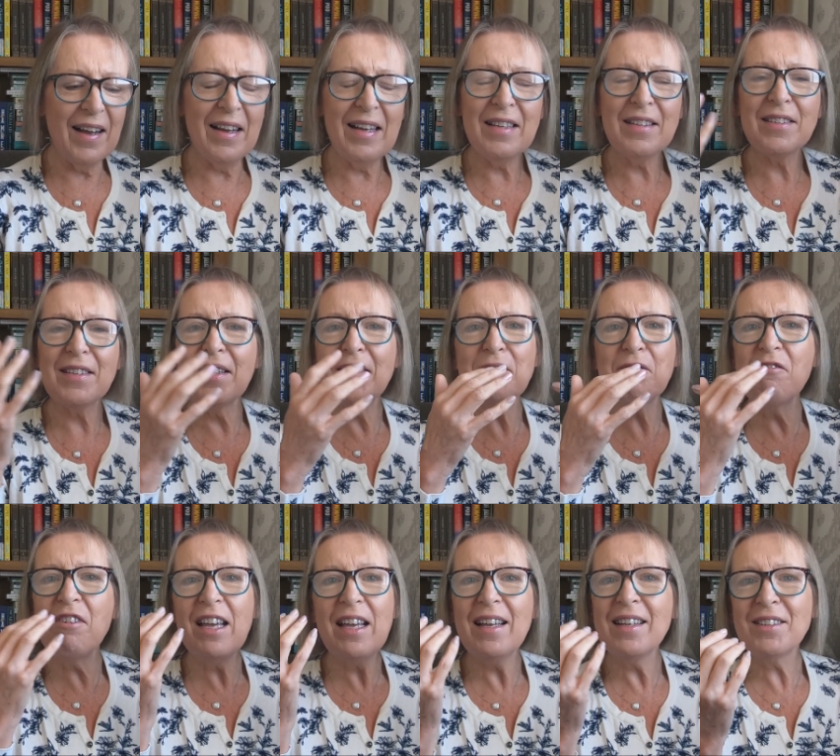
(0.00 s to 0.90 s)
It's
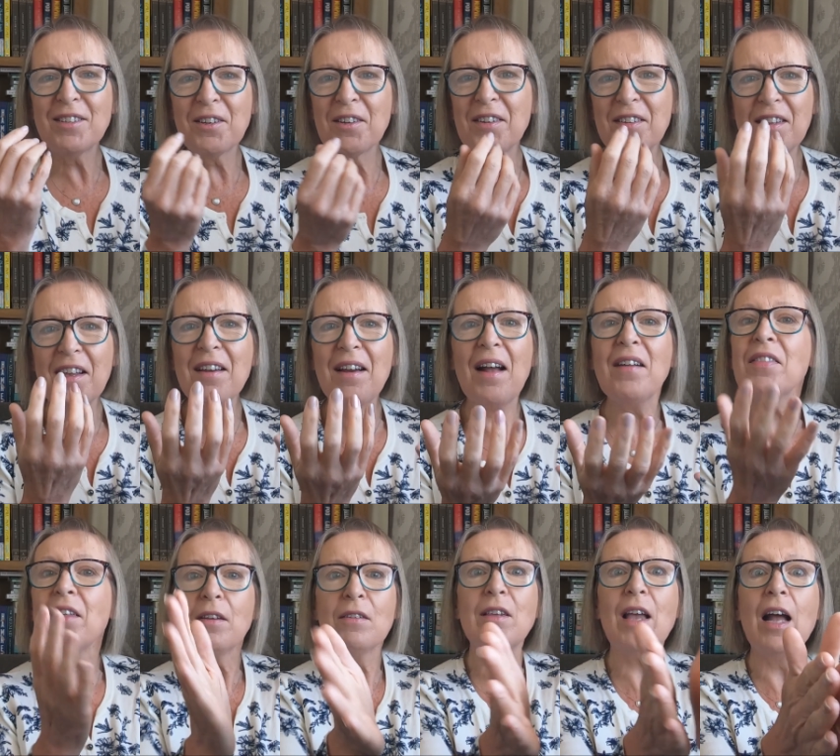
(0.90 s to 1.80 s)

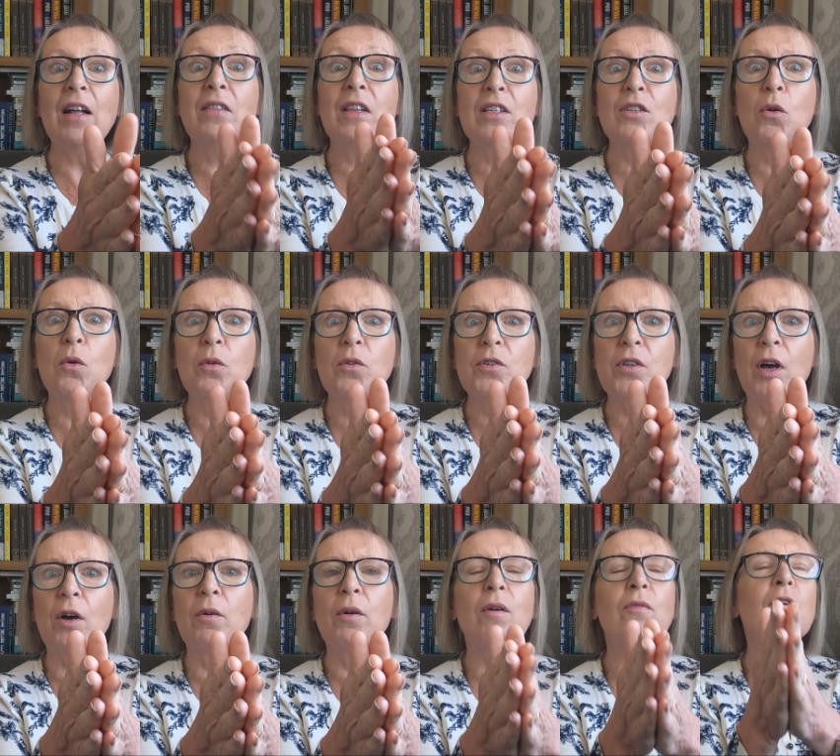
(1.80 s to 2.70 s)
and there's
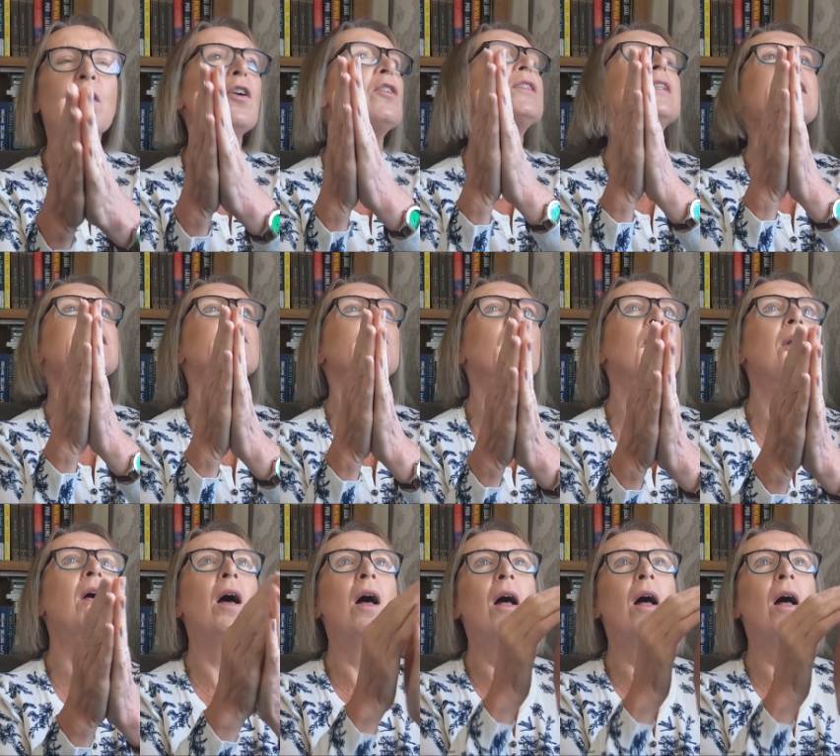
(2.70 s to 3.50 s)
also, I forgot this one.